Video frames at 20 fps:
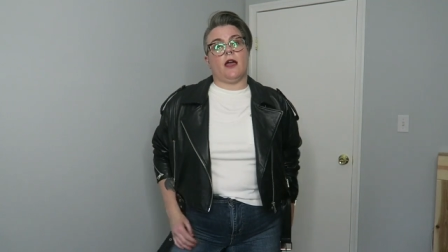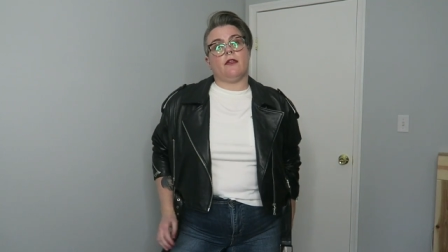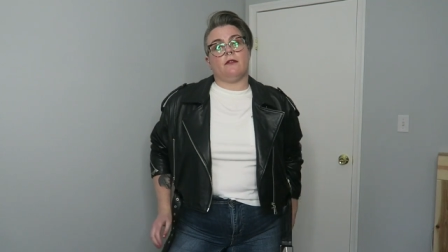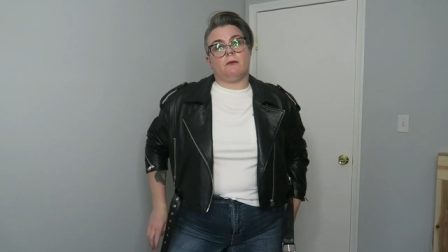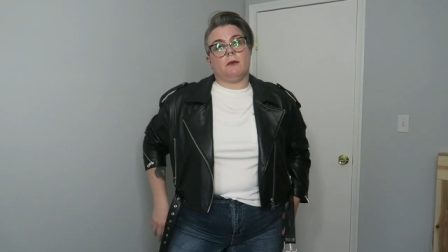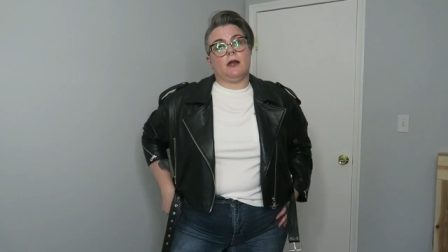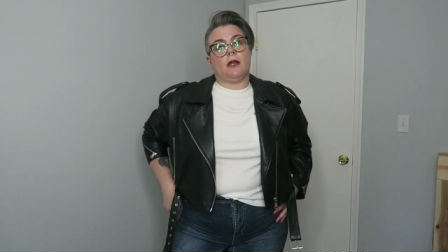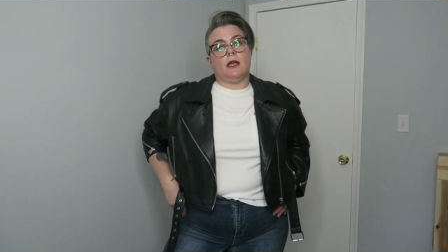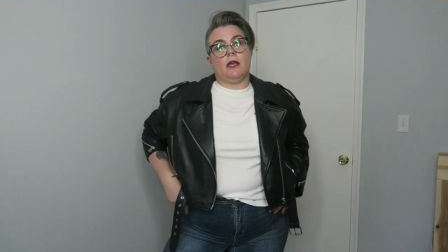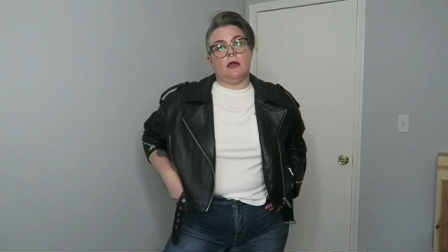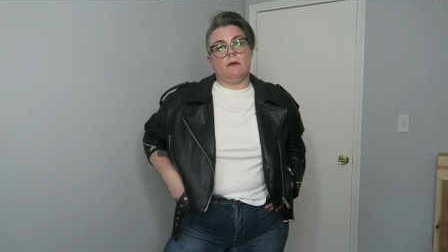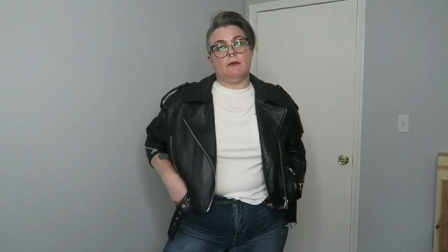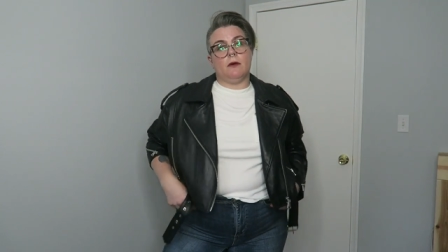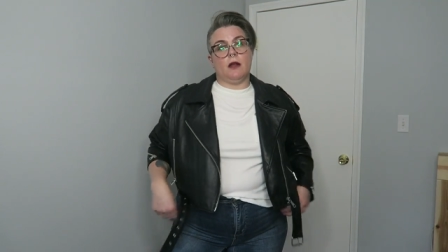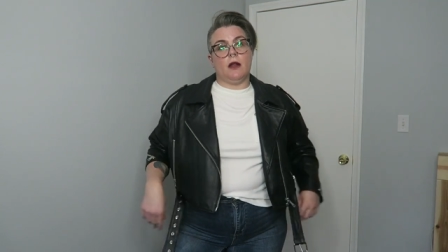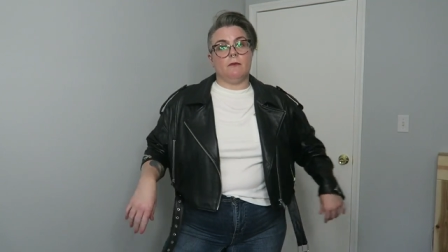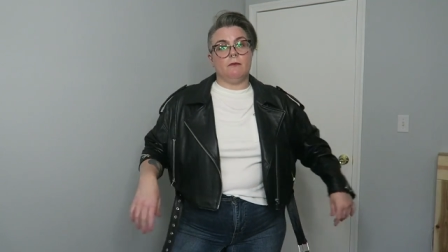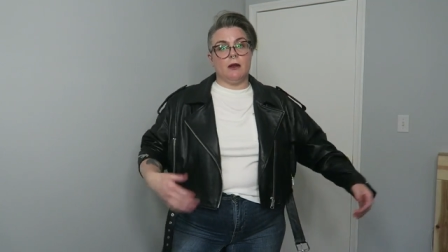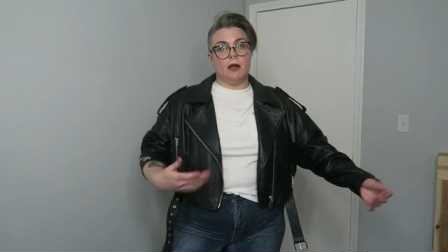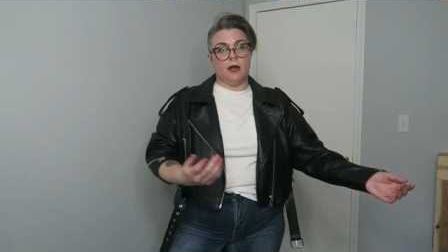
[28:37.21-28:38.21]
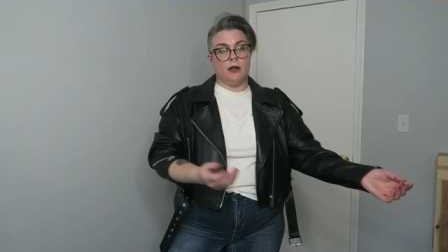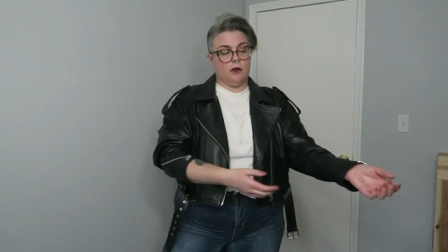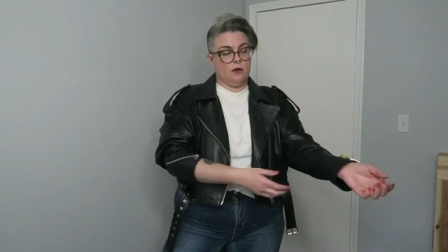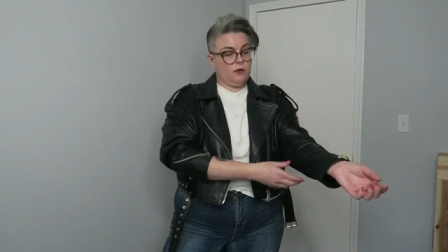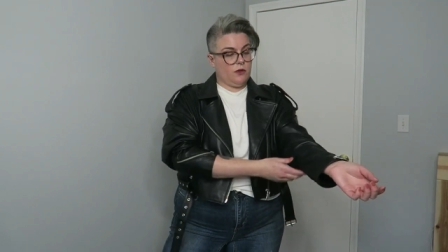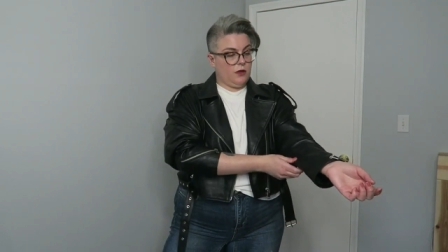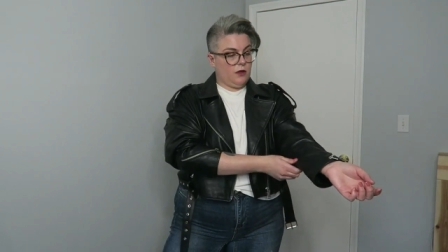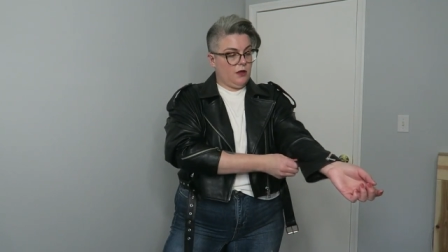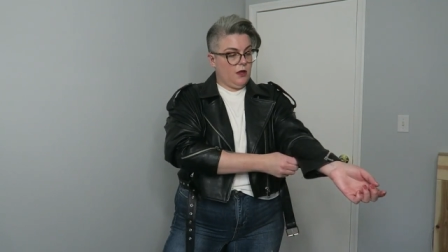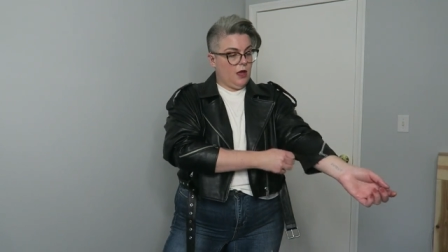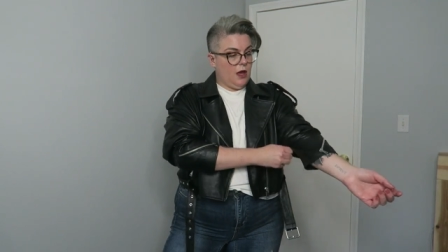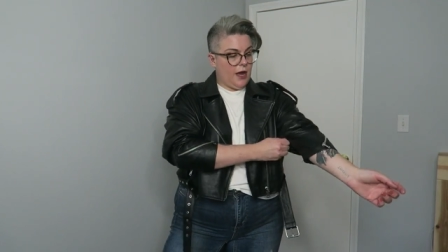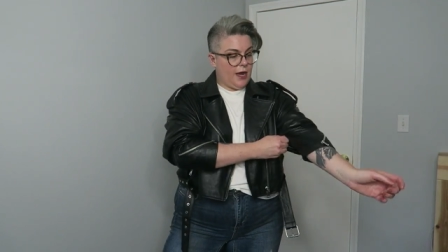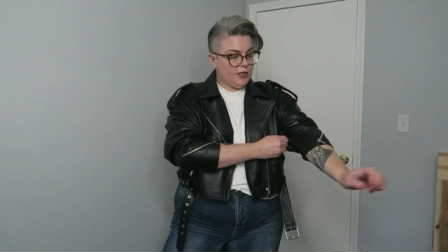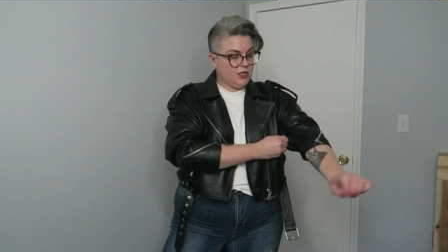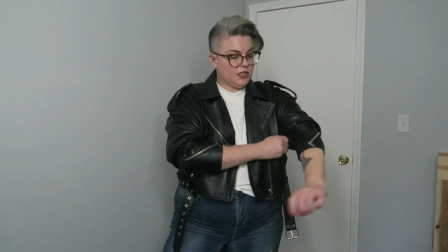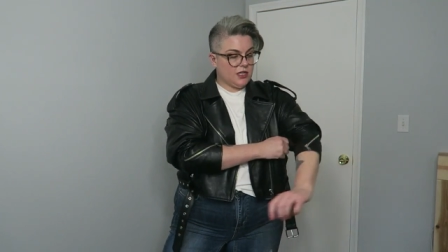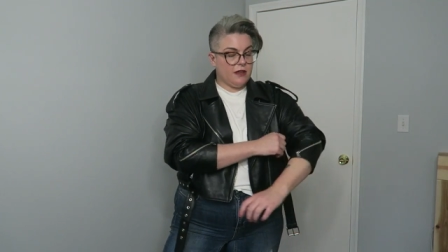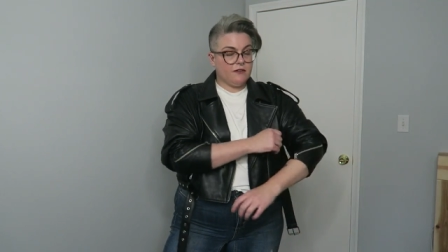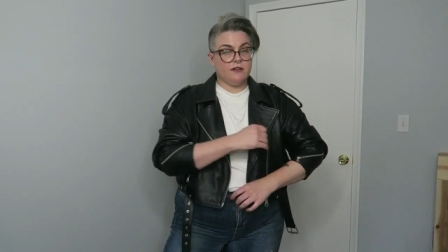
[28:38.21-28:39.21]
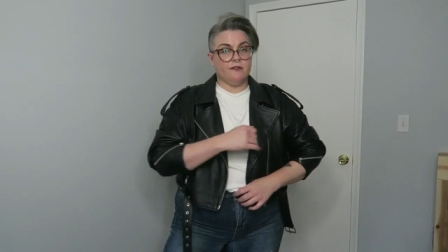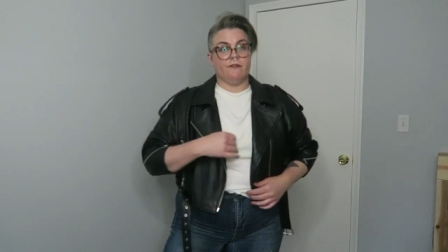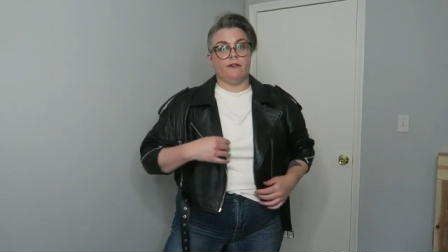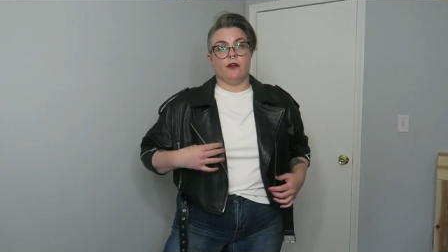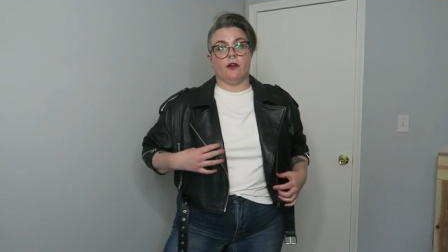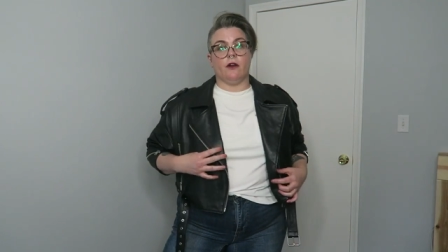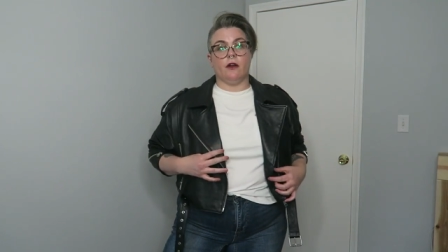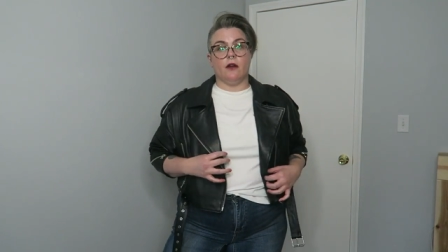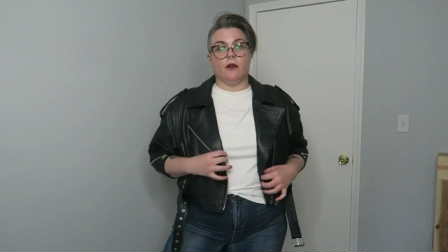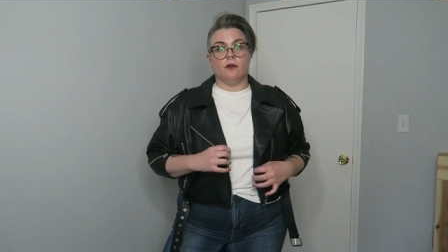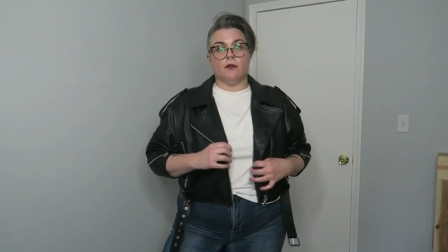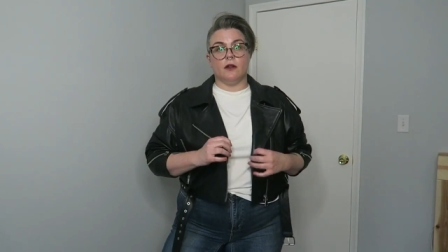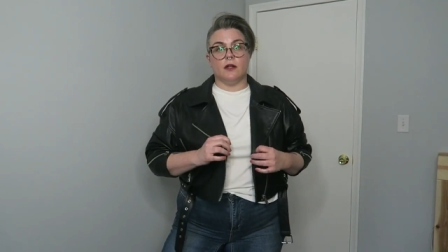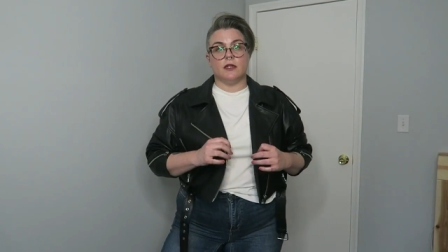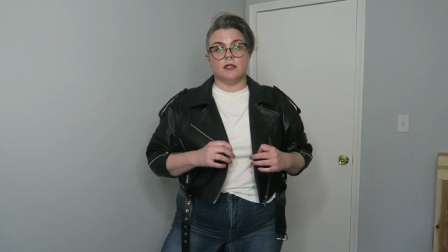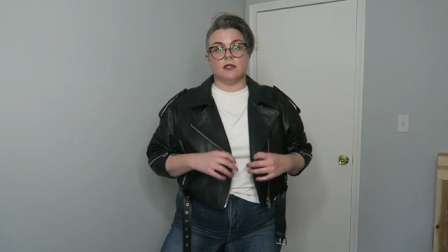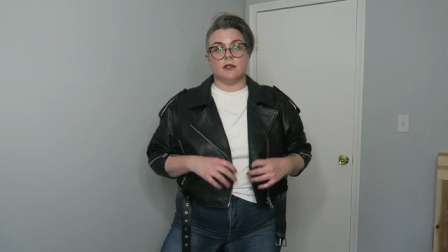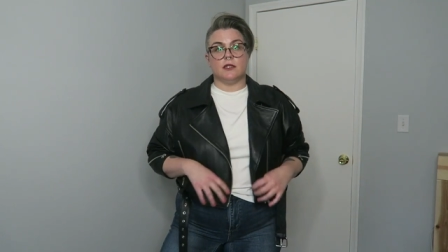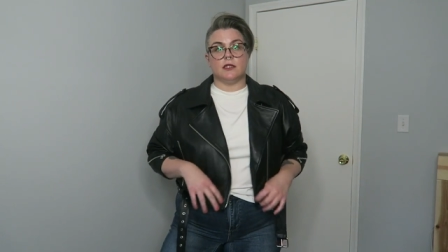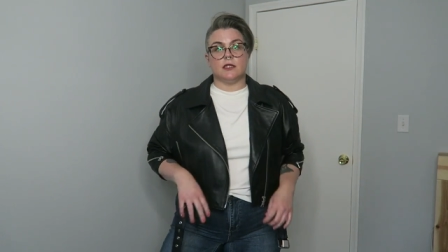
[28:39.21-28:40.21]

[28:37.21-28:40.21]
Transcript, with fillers: I'm gonna keep it. I mean, I know that I just have to figure out